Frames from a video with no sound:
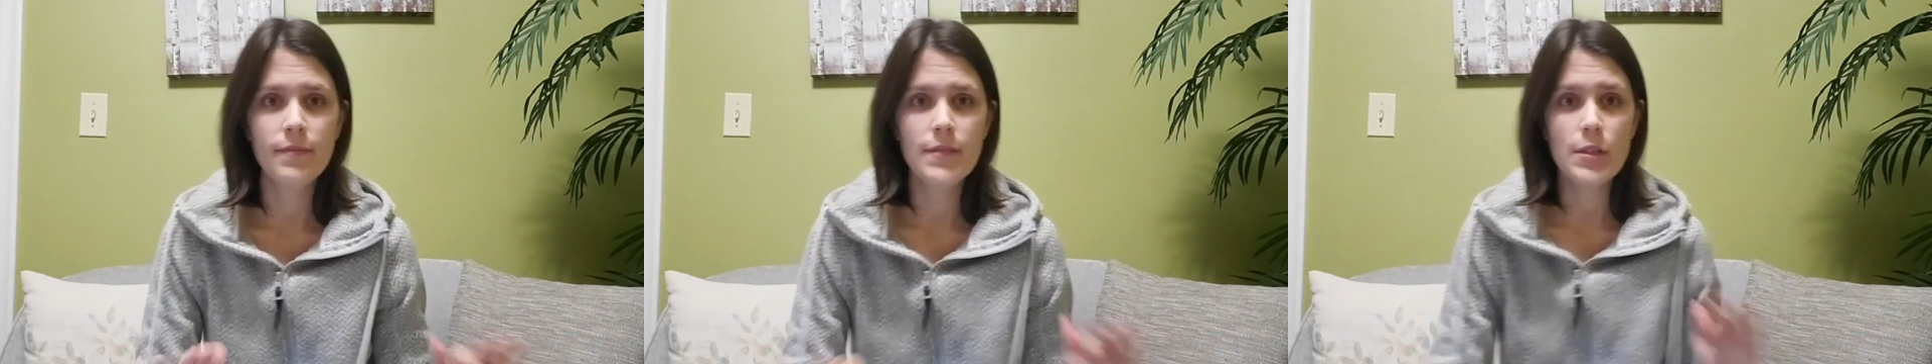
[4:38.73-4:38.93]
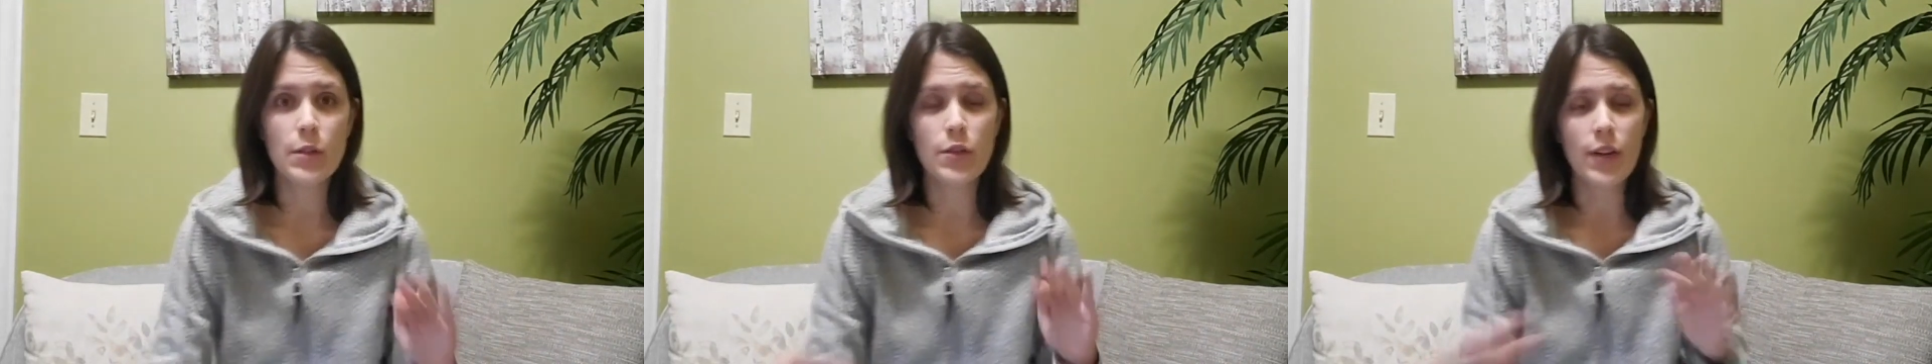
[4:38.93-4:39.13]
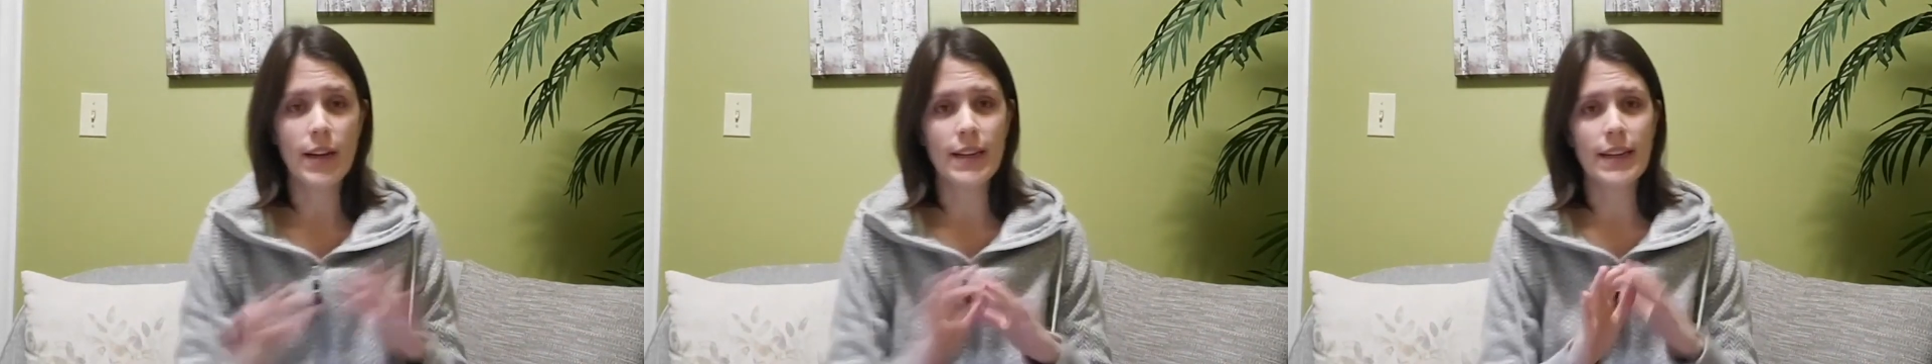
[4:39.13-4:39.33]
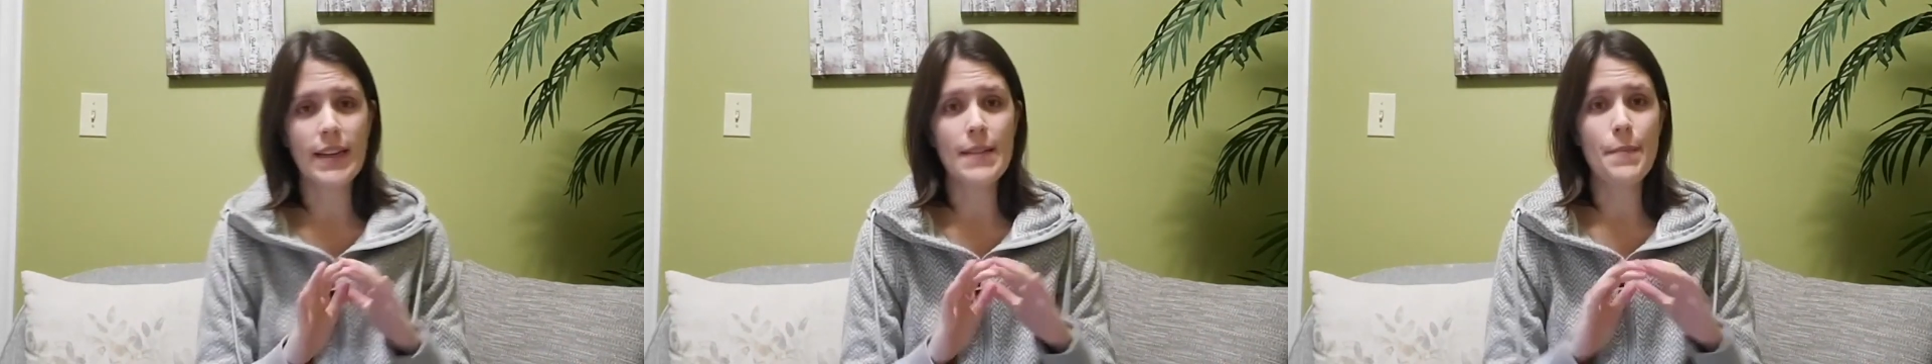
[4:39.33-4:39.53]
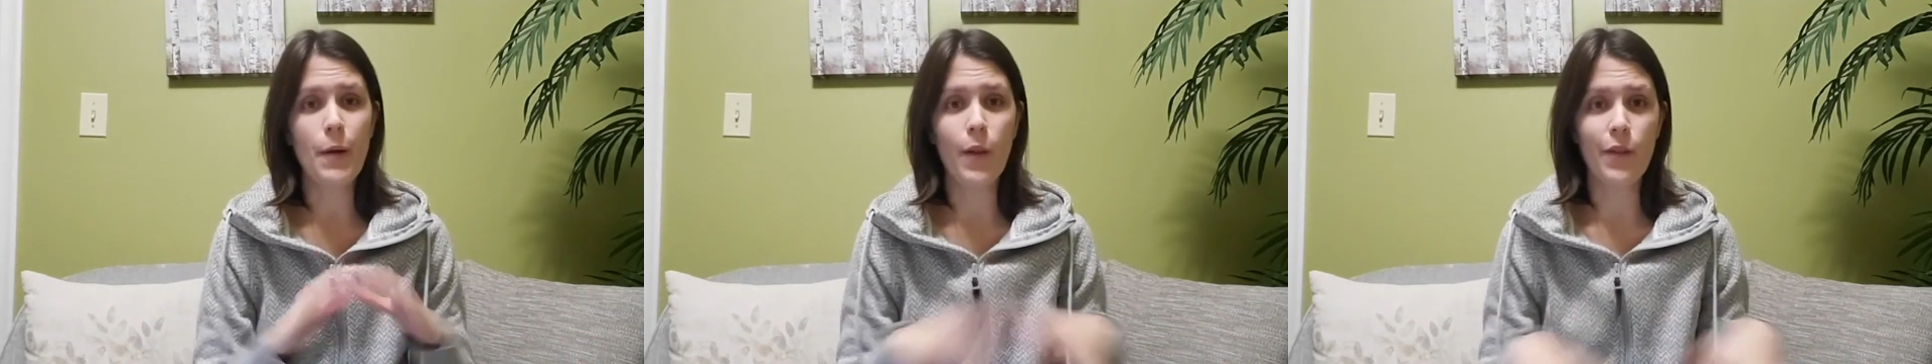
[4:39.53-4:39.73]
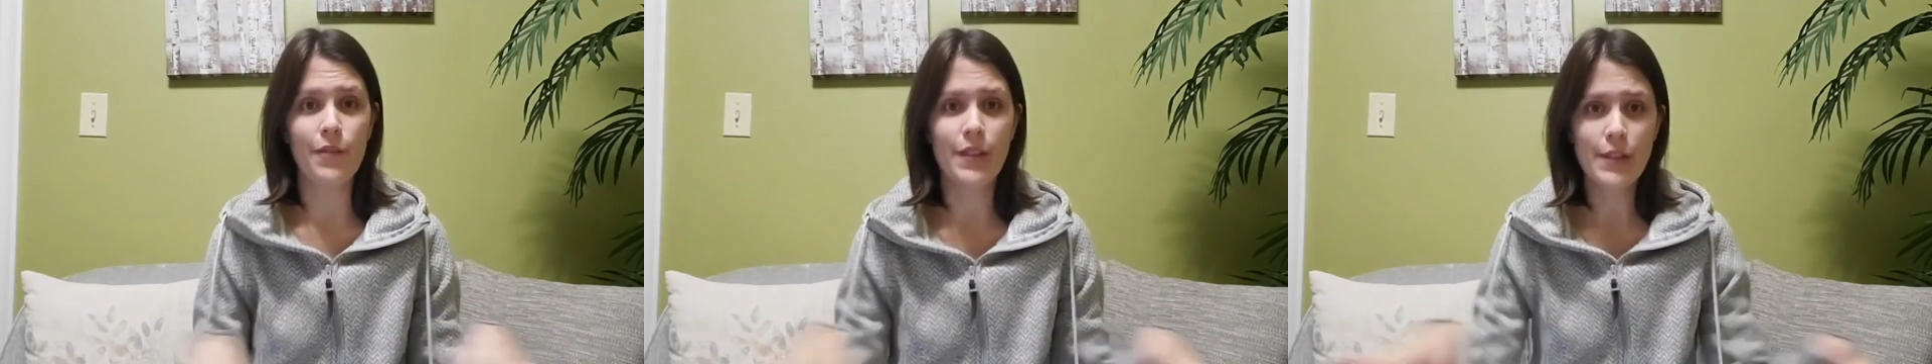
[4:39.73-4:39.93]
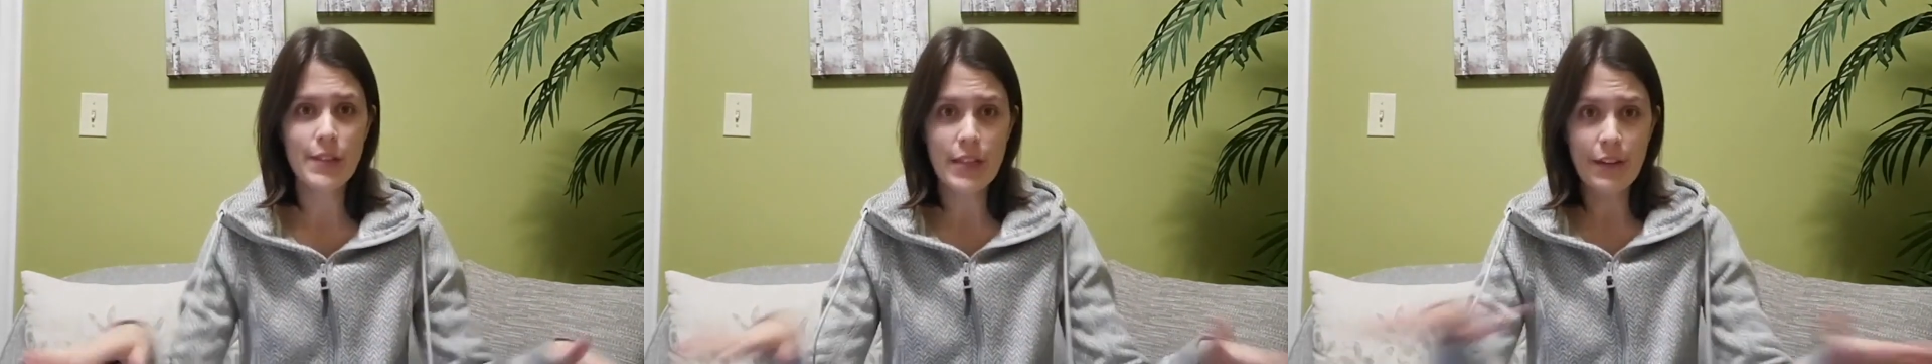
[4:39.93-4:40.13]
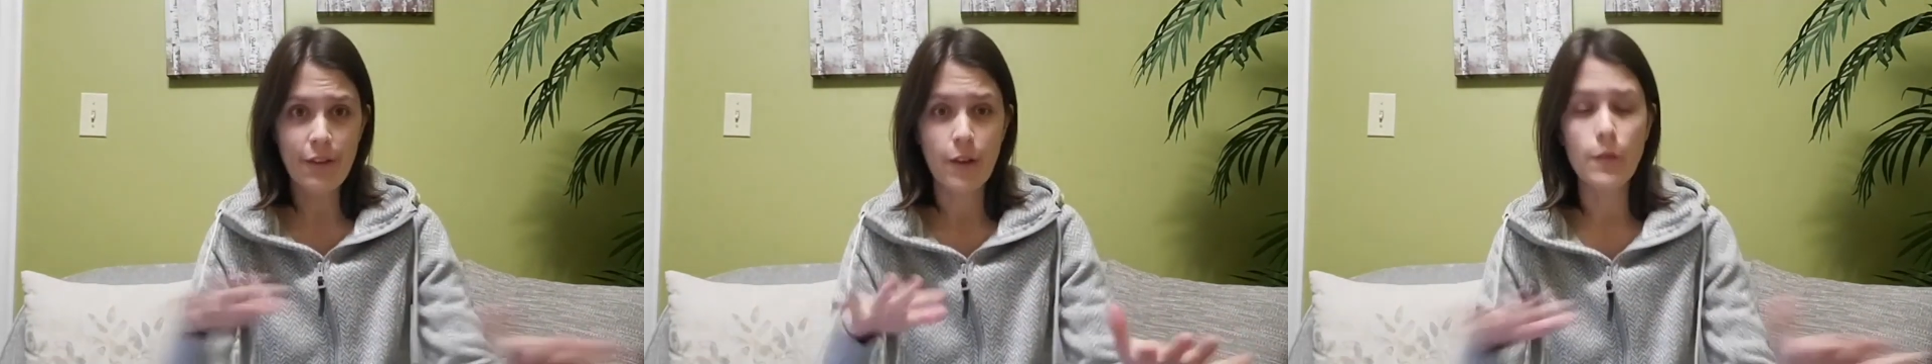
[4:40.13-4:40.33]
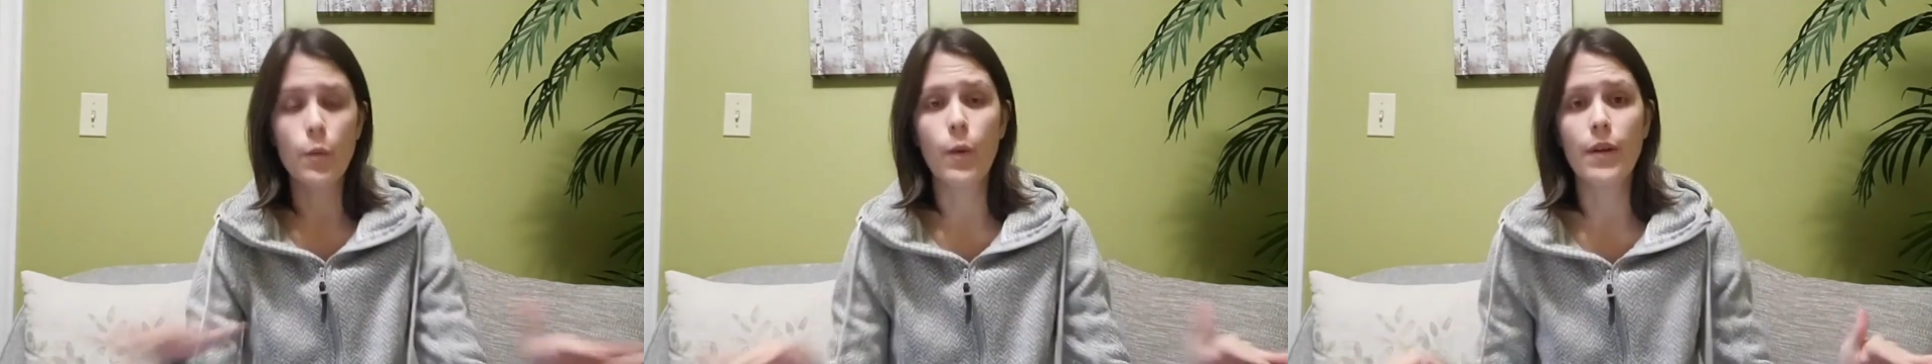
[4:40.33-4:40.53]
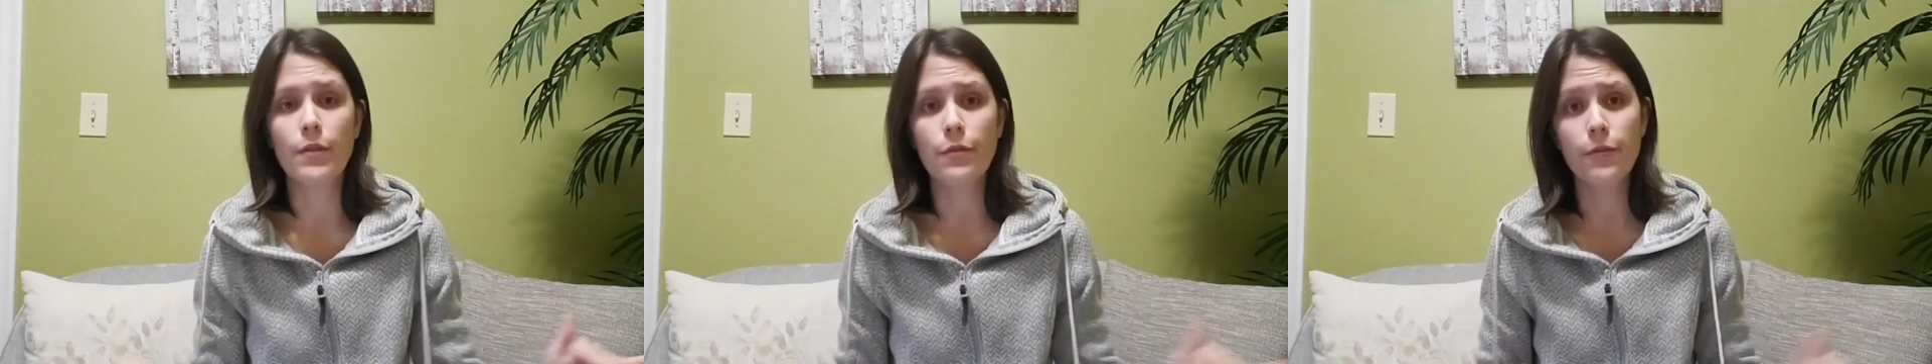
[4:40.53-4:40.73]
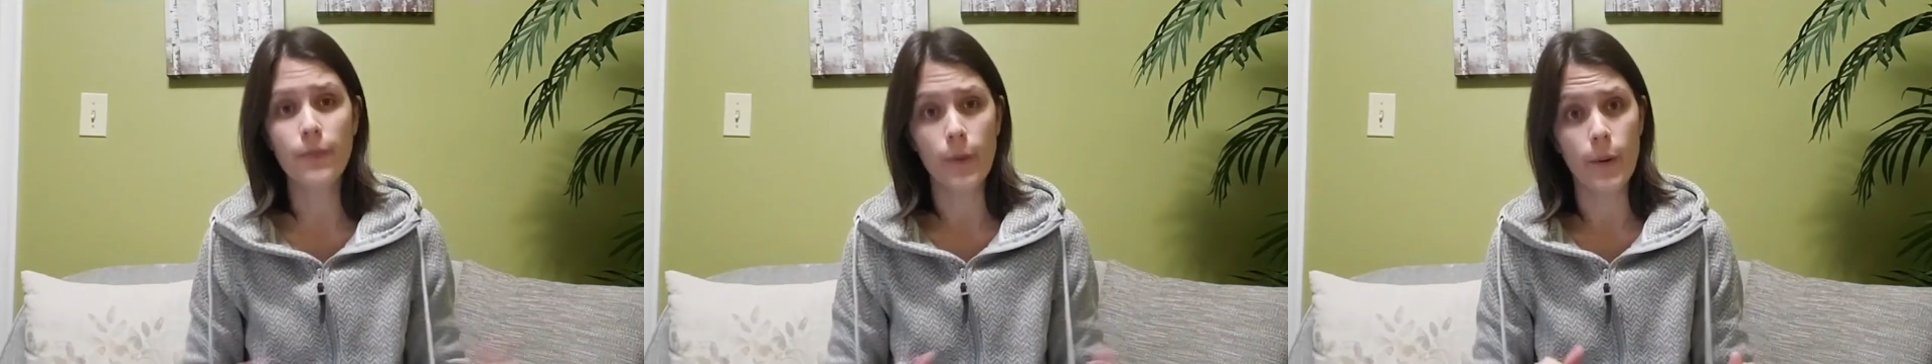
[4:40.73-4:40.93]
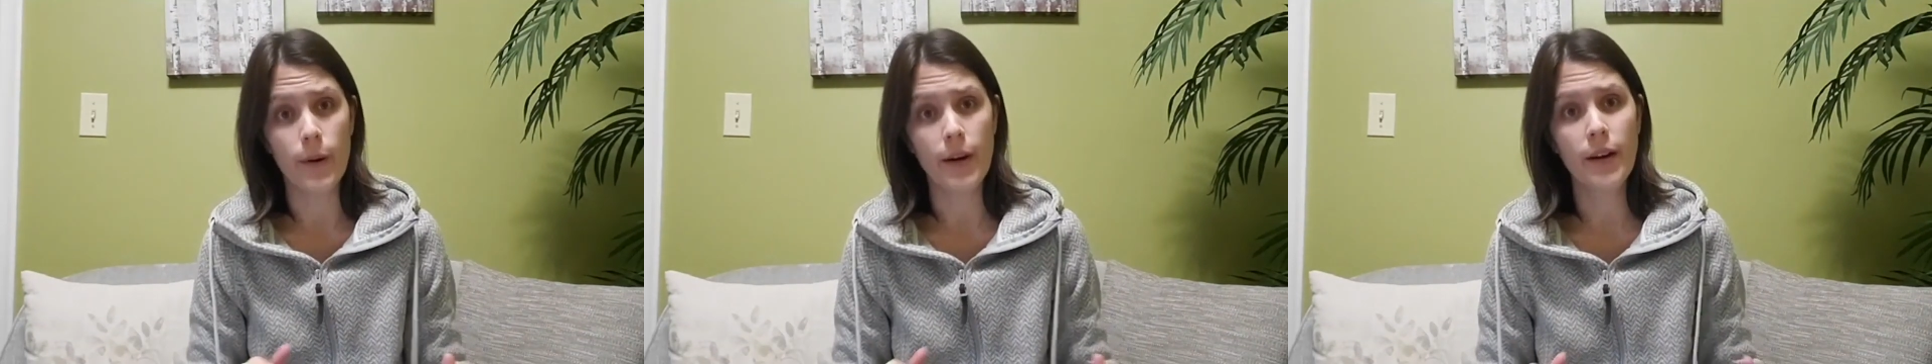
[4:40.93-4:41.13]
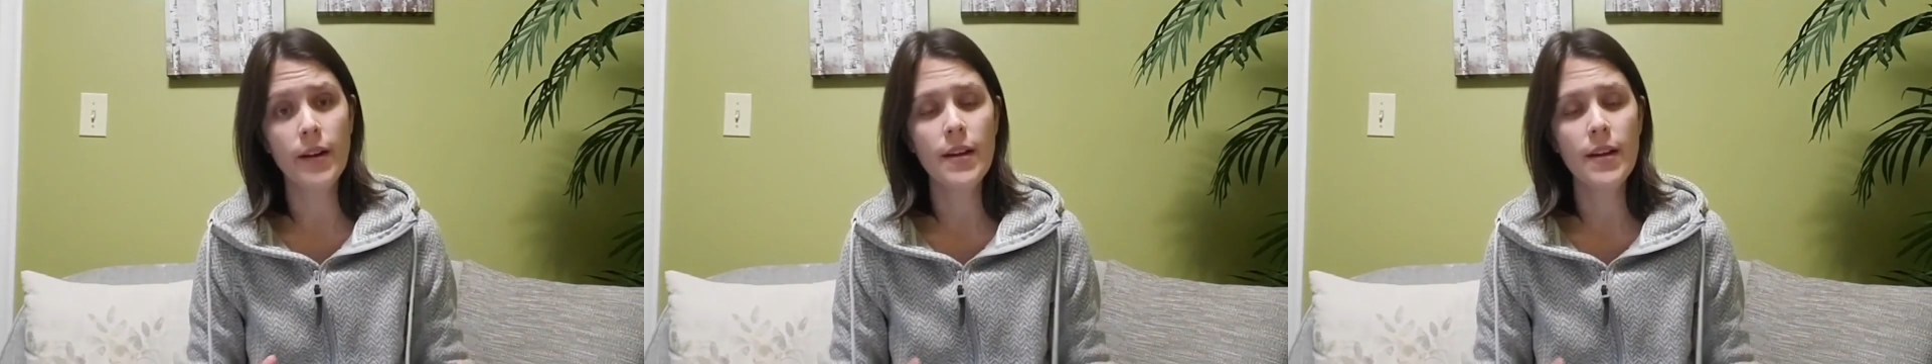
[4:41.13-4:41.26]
trying to keep all of their stuff on one floor